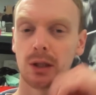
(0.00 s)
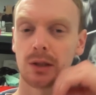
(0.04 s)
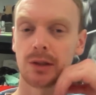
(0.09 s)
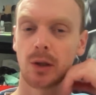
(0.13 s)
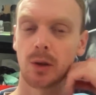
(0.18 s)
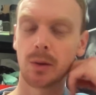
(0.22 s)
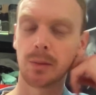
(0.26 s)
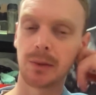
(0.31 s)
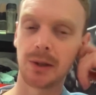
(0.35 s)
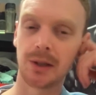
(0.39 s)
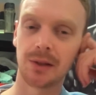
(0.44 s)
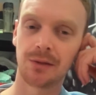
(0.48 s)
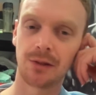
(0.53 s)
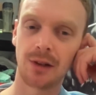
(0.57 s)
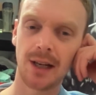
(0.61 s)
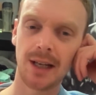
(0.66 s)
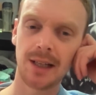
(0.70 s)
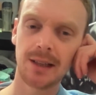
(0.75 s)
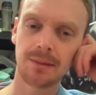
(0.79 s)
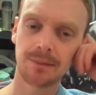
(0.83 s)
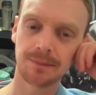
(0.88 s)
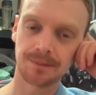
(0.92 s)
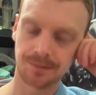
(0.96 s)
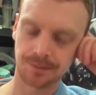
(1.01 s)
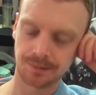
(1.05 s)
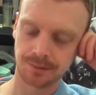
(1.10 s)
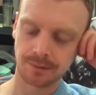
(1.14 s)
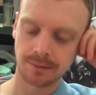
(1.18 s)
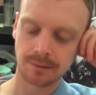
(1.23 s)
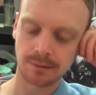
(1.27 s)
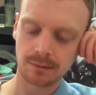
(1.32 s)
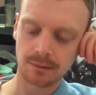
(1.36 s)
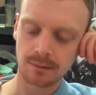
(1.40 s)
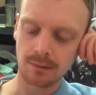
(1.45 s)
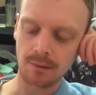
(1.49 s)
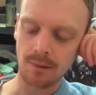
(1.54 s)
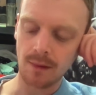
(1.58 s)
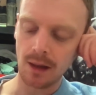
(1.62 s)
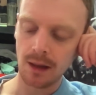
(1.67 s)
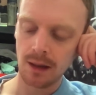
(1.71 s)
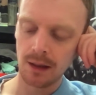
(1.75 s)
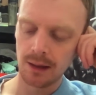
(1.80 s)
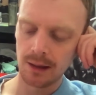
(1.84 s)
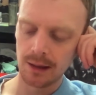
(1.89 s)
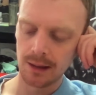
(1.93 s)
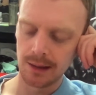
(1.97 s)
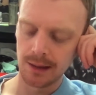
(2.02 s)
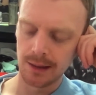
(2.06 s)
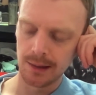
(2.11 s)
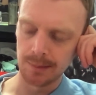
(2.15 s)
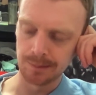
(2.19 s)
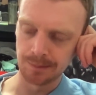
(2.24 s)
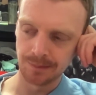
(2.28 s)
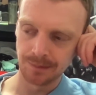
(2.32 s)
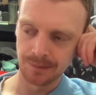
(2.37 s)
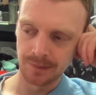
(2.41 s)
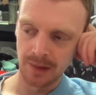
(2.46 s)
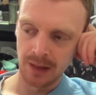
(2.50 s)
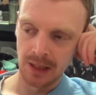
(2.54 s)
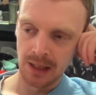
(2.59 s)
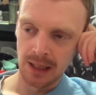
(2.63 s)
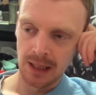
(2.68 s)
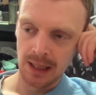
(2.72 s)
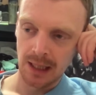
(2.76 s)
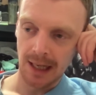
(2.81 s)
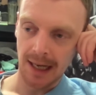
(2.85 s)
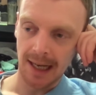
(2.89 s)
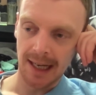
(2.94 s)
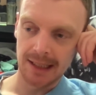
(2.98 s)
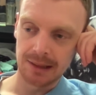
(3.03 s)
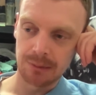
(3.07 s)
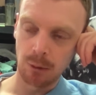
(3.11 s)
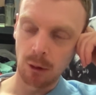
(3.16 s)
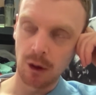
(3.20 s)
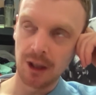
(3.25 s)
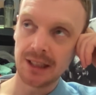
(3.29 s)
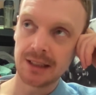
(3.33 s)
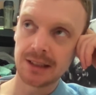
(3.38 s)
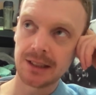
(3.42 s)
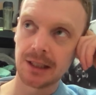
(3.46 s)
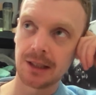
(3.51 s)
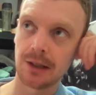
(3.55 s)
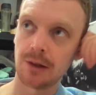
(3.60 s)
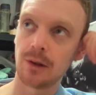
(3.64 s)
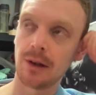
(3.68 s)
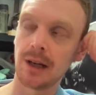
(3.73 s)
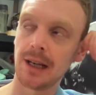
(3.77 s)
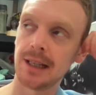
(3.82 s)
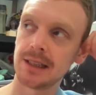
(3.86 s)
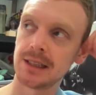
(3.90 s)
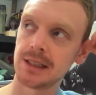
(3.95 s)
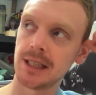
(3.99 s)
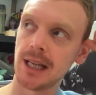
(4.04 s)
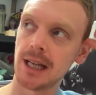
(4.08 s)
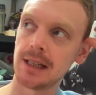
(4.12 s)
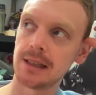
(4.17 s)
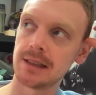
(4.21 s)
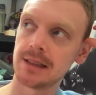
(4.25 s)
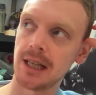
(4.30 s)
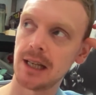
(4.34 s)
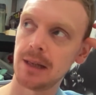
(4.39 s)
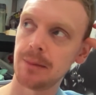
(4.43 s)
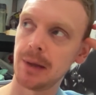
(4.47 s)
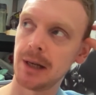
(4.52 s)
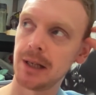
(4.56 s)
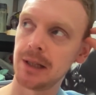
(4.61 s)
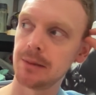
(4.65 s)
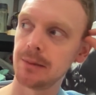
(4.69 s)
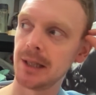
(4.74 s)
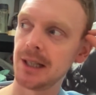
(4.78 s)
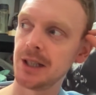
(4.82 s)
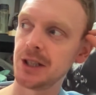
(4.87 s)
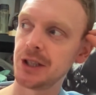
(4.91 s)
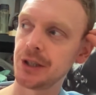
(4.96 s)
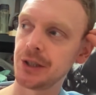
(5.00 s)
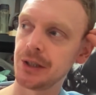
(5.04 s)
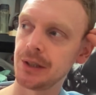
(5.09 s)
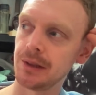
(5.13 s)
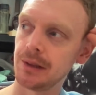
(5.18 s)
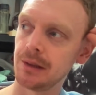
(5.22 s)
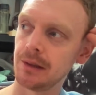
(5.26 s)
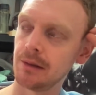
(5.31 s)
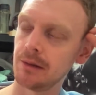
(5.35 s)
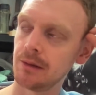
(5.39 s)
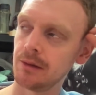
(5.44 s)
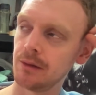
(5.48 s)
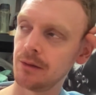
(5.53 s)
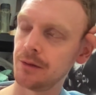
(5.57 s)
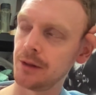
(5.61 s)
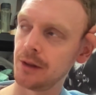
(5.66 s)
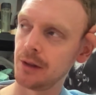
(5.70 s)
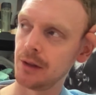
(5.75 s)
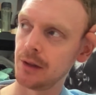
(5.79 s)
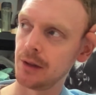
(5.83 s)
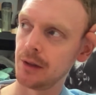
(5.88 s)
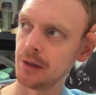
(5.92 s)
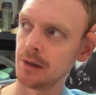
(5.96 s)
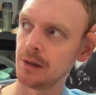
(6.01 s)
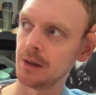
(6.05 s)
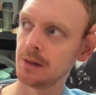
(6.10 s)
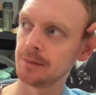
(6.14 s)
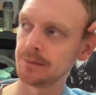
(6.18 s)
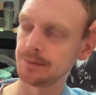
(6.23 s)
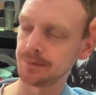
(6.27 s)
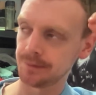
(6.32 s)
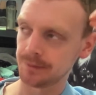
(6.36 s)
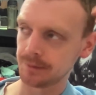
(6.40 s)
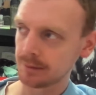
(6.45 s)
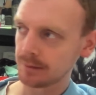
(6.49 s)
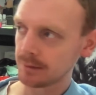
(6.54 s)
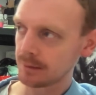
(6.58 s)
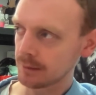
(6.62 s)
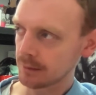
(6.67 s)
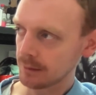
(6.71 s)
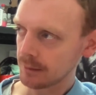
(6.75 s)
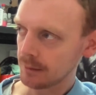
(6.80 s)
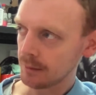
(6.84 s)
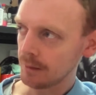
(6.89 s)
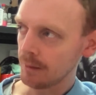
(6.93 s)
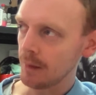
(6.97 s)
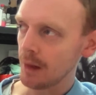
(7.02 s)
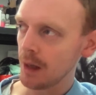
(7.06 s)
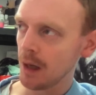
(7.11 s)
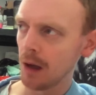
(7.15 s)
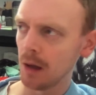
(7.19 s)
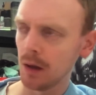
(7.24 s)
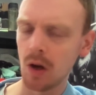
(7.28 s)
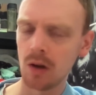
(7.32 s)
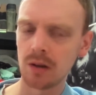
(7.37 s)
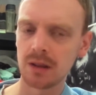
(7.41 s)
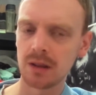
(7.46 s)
Don't Be Afraid. I'd wanted to create a cyanotype animation for a long